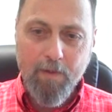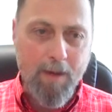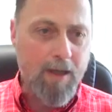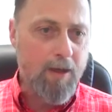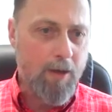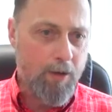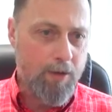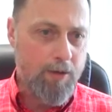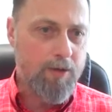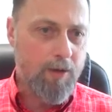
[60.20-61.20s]
many
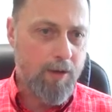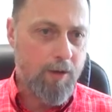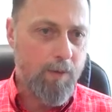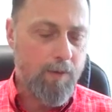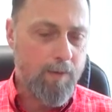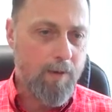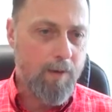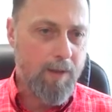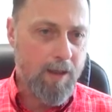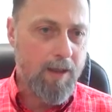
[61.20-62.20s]
years,
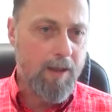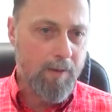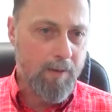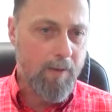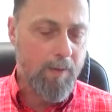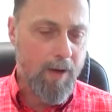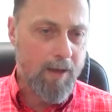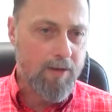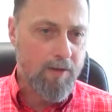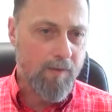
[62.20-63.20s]
beginning the
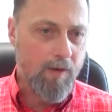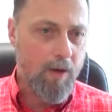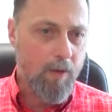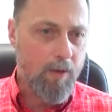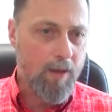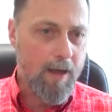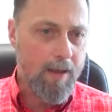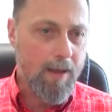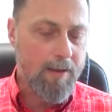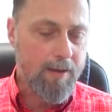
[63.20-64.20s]
practice of law,
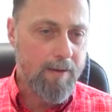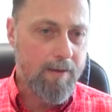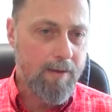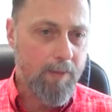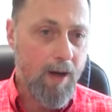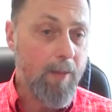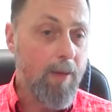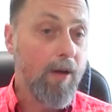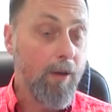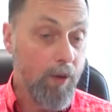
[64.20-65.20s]
I did
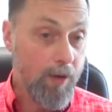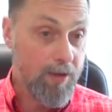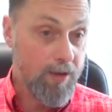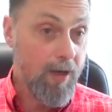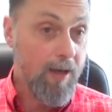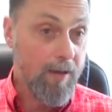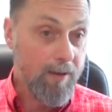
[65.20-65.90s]
primarily real estate.